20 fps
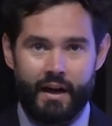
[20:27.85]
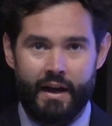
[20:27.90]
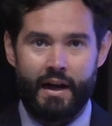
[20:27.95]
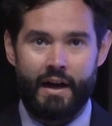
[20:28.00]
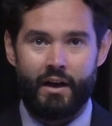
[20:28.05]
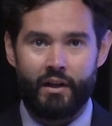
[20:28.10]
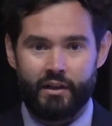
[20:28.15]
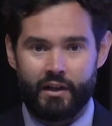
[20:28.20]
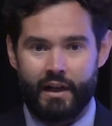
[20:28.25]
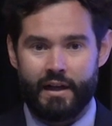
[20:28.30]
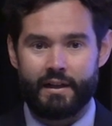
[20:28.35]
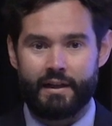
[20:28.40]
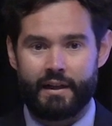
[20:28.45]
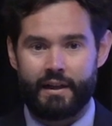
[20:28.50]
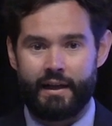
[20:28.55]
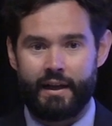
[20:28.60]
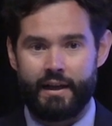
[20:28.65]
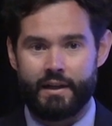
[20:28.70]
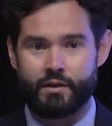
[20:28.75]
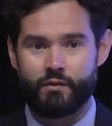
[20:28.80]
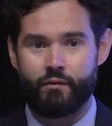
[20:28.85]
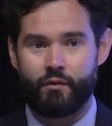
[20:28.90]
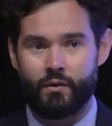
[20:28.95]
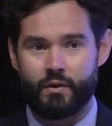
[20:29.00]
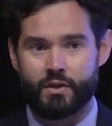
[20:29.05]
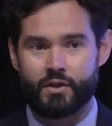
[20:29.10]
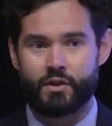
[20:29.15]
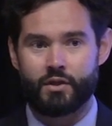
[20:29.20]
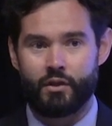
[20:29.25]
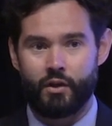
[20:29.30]
of outlined the case for
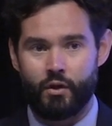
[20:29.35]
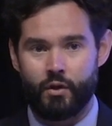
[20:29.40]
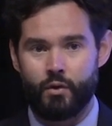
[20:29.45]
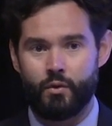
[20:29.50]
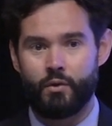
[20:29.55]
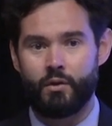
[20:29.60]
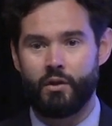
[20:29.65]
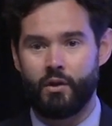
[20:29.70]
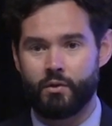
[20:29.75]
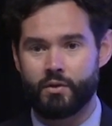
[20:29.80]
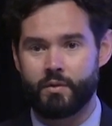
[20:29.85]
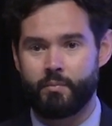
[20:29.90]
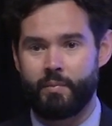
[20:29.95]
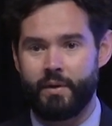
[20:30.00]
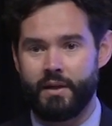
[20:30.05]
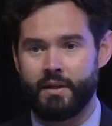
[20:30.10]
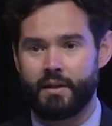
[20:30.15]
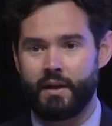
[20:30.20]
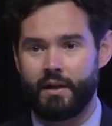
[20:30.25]
a slow clozapine